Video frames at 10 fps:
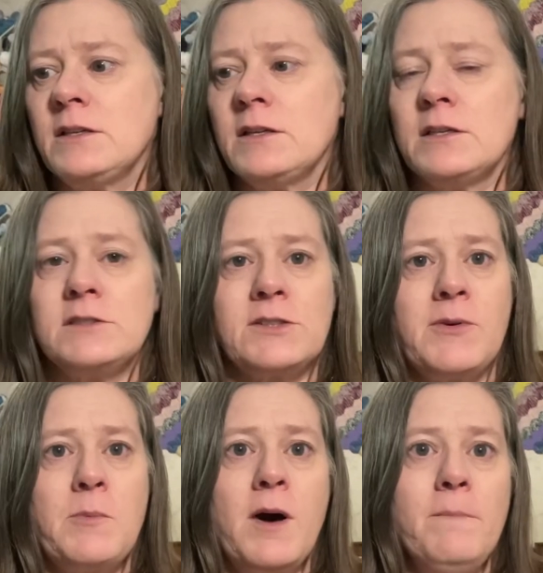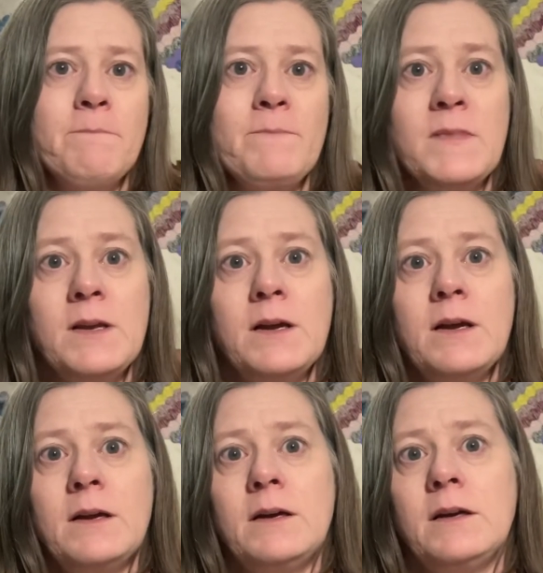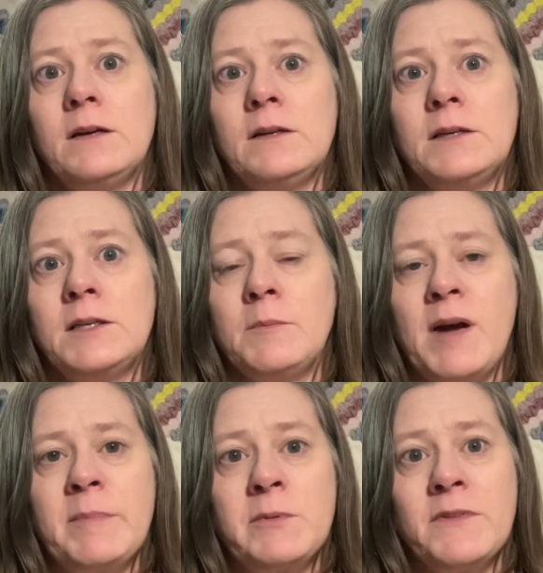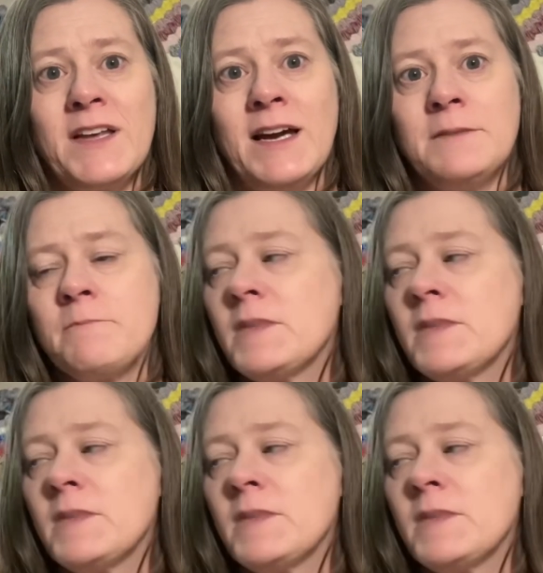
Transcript: Uh, it's going well, and I'm happy with that.